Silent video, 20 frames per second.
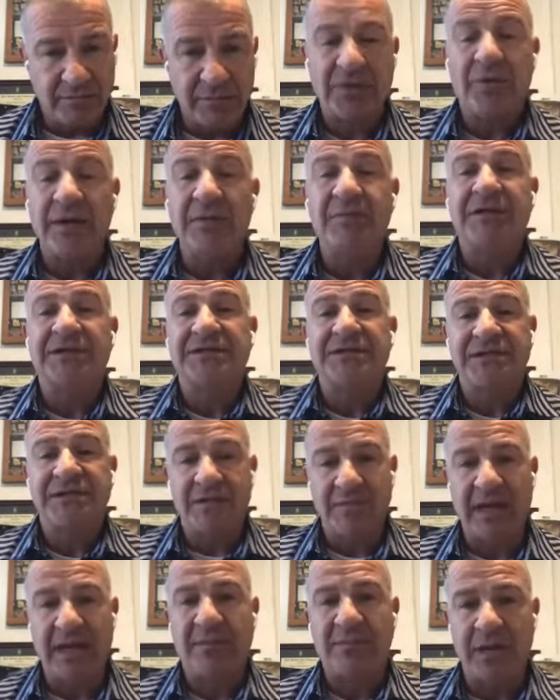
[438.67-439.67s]
you're in
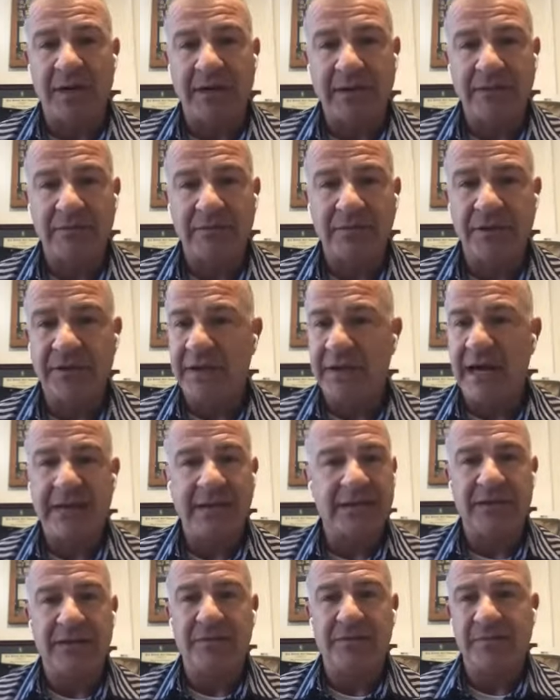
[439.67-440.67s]
business to make money. You're
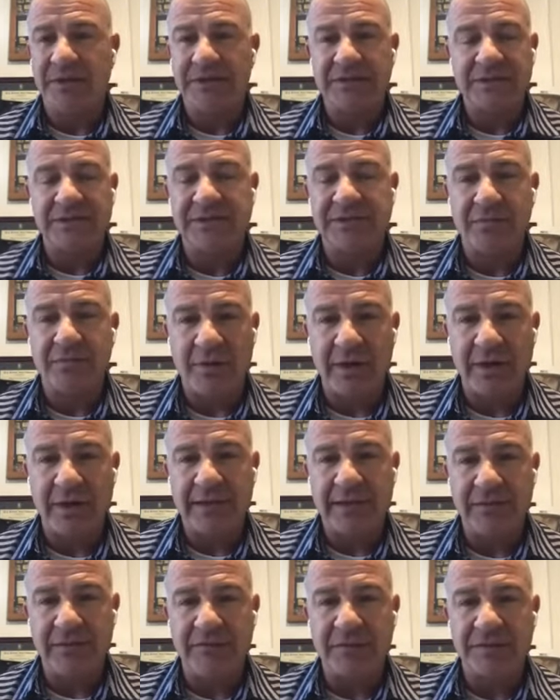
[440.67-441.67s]
not in business to
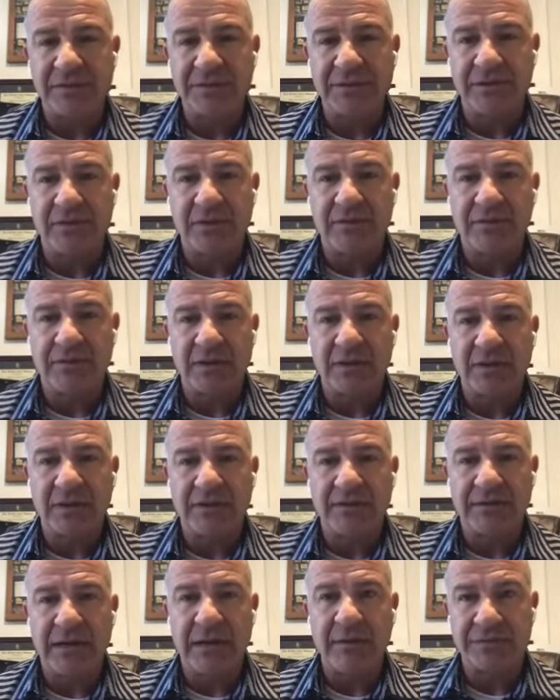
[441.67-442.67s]
break even. So
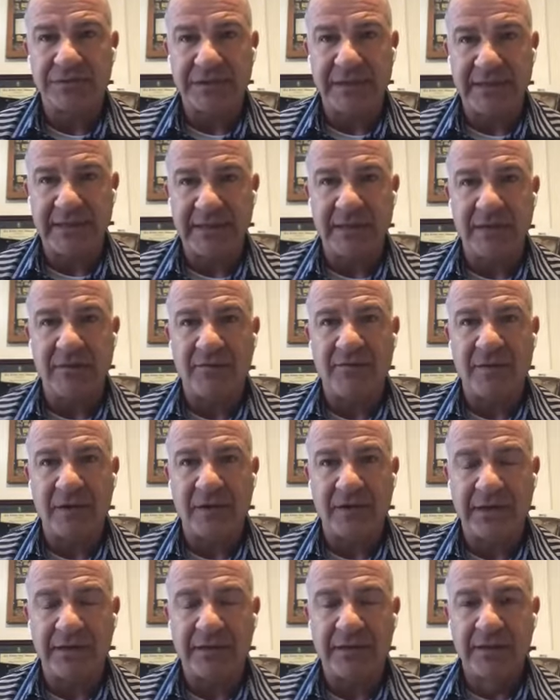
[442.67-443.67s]
uh, that was a, a
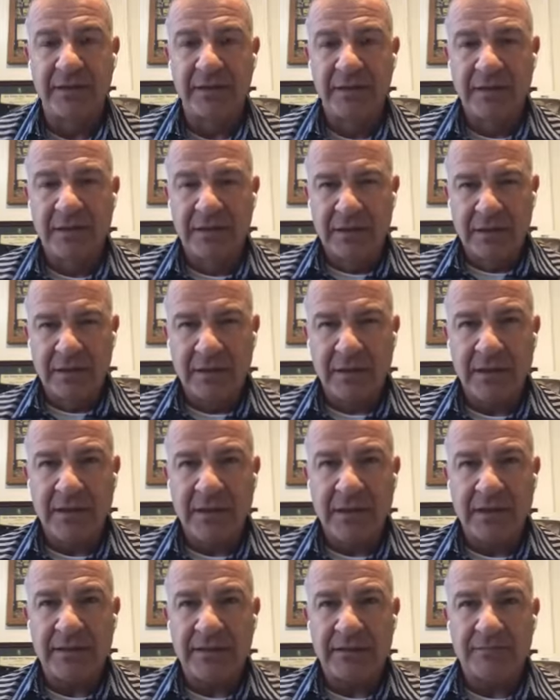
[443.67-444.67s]
very
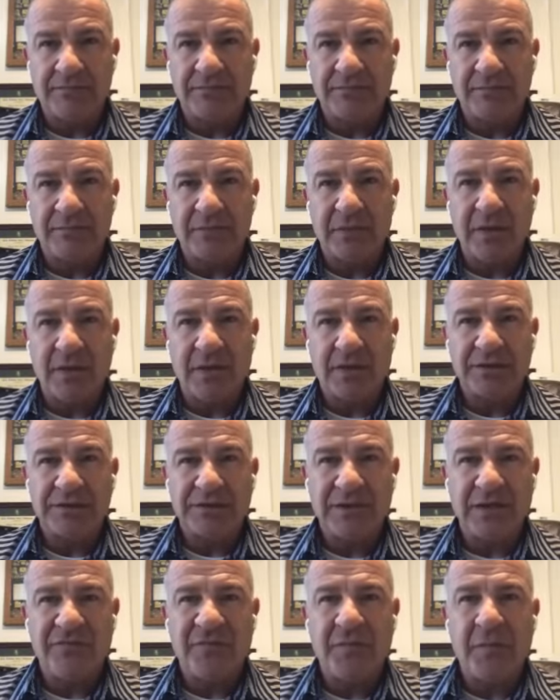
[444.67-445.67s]
uh,
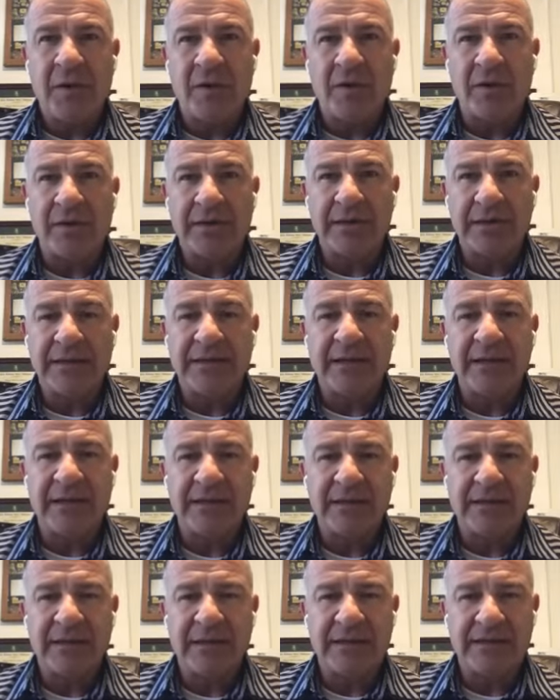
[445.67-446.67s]
tough part in,
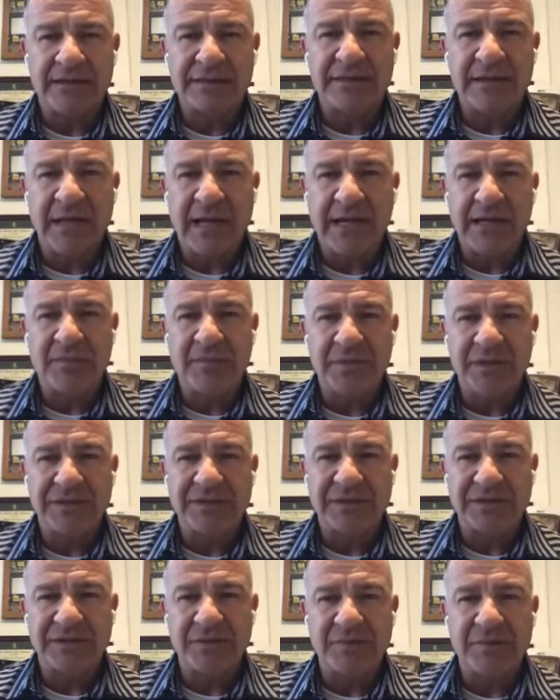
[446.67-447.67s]
in, in this line of
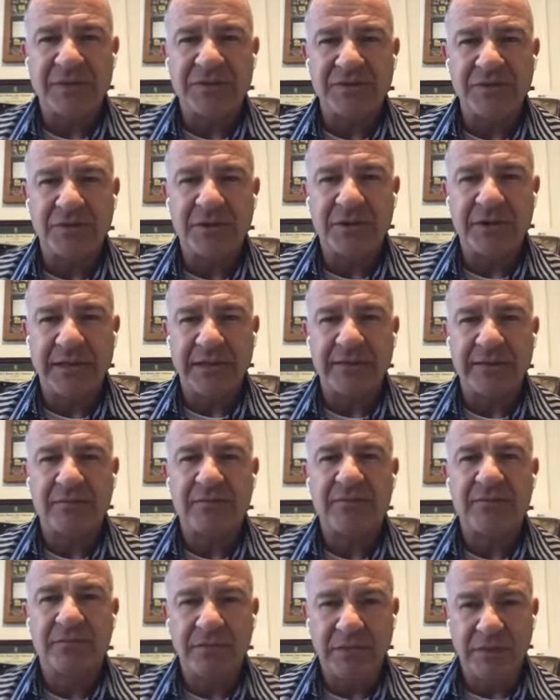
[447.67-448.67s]
business, to be sure you get
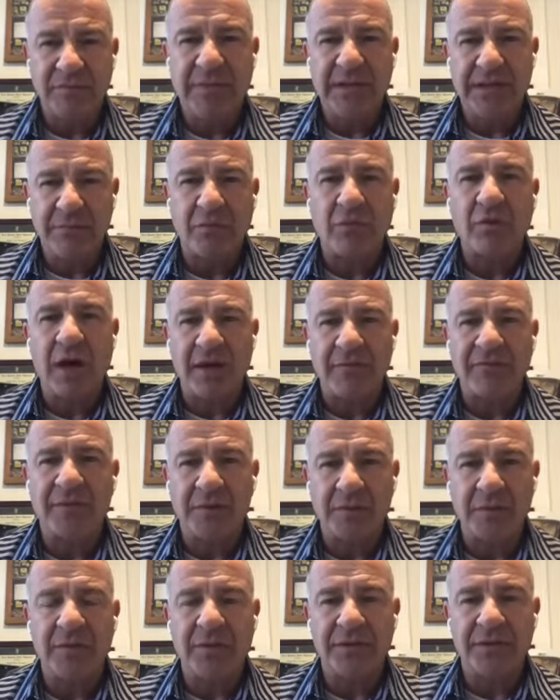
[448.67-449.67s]
to be
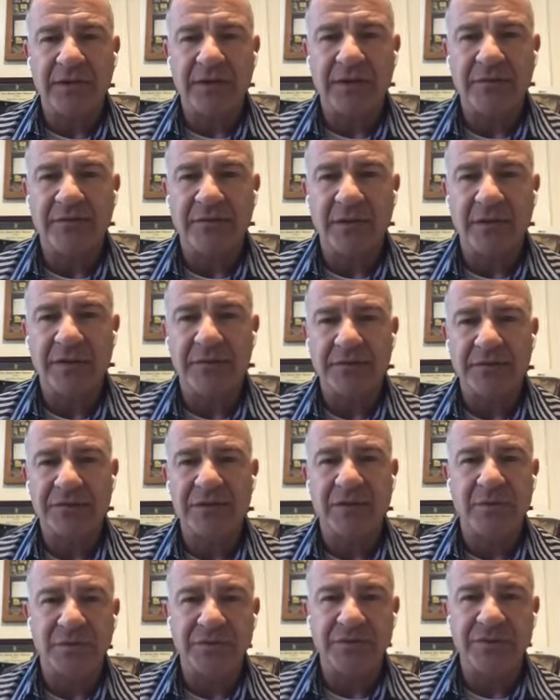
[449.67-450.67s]
profitable enough on those
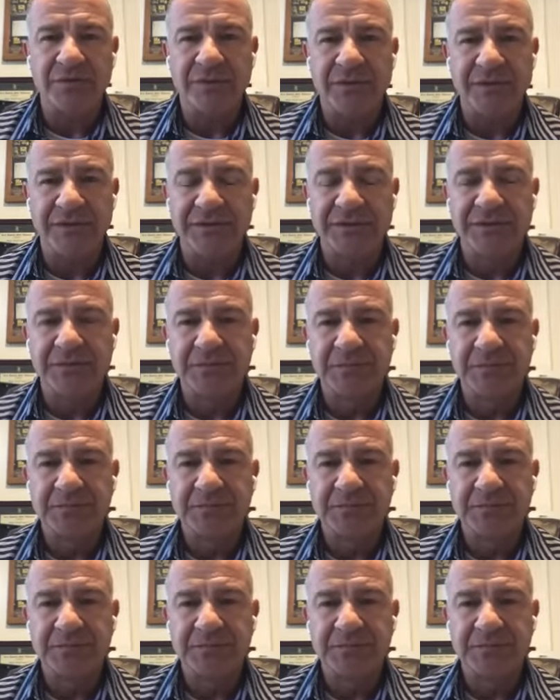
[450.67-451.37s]
commercial bids.